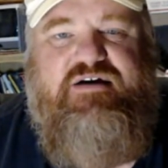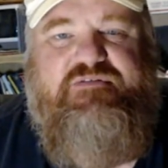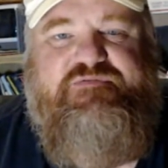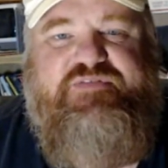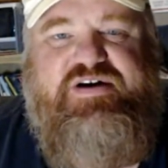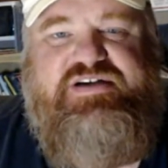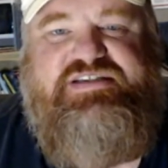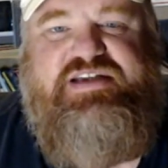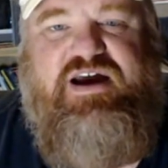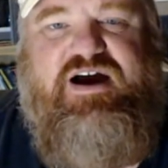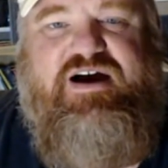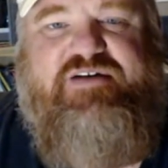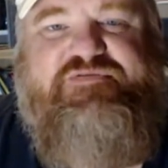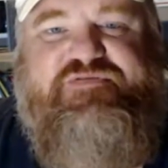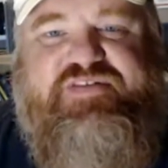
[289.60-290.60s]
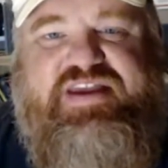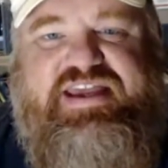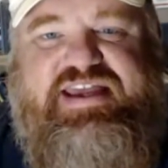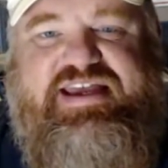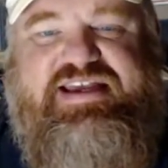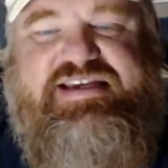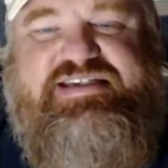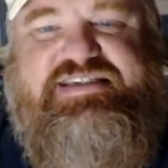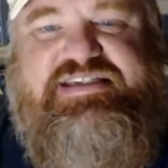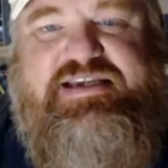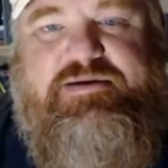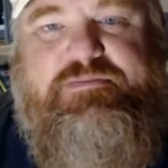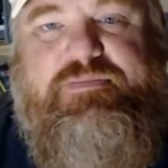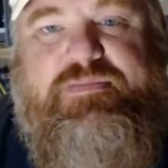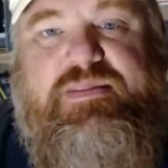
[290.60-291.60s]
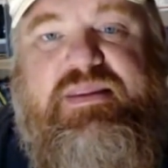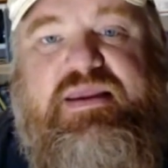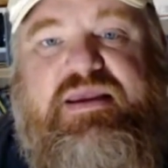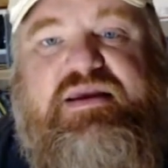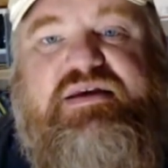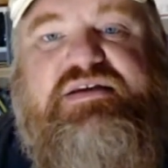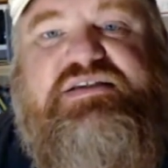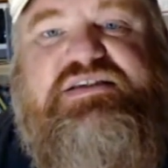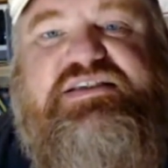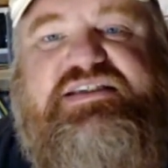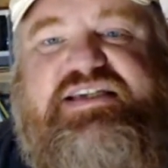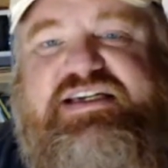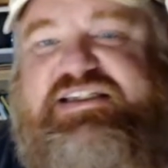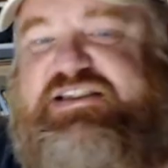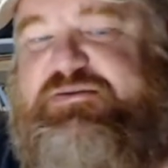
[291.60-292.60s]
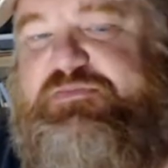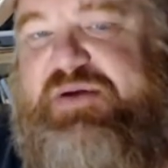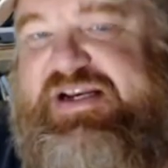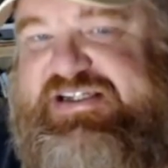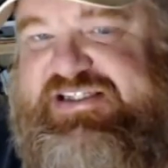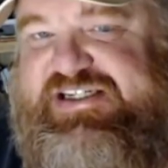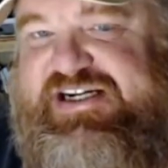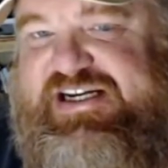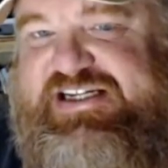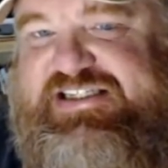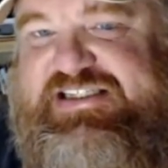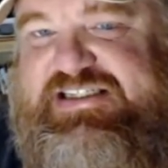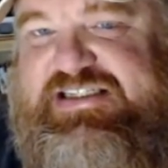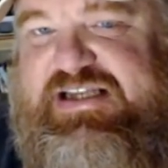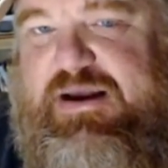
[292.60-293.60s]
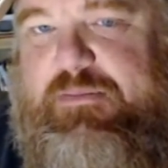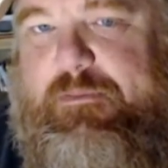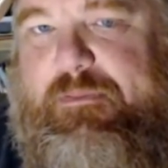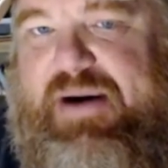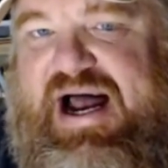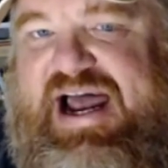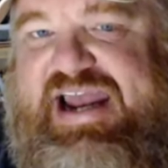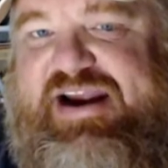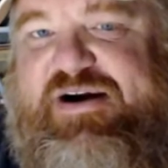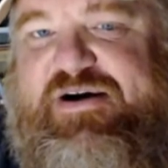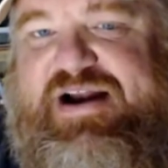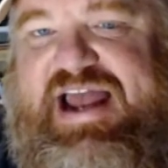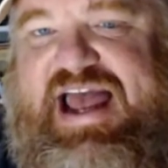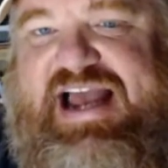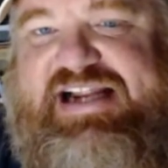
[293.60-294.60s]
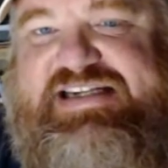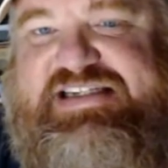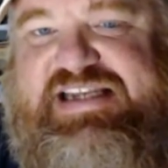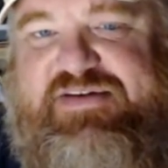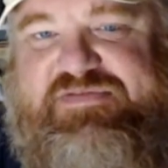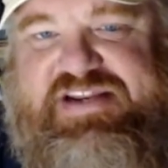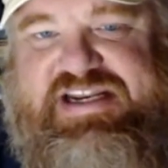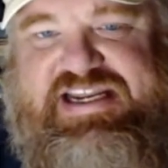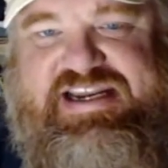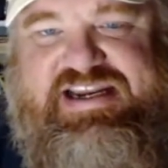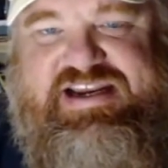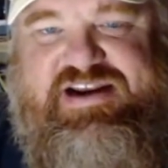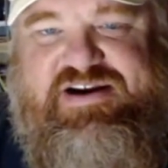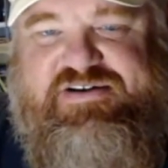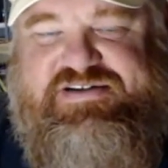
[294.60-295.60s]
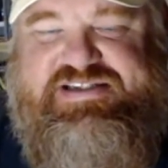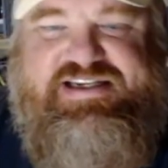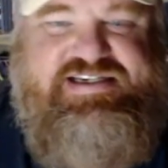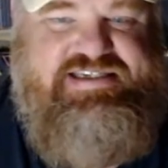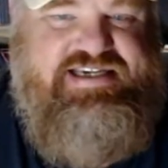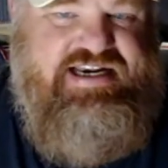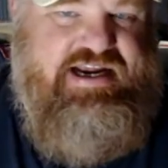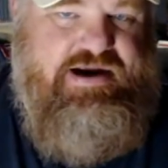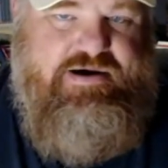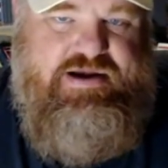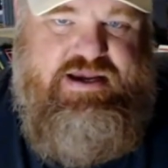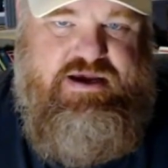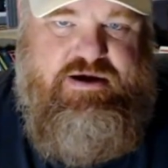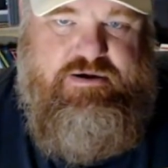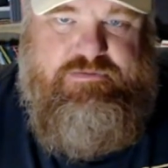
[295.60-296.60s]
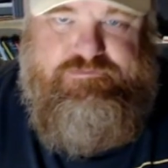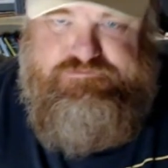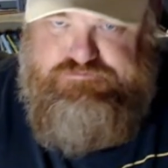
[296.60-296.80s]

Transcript: First off is suspicious buyer activity. Here's the scenario: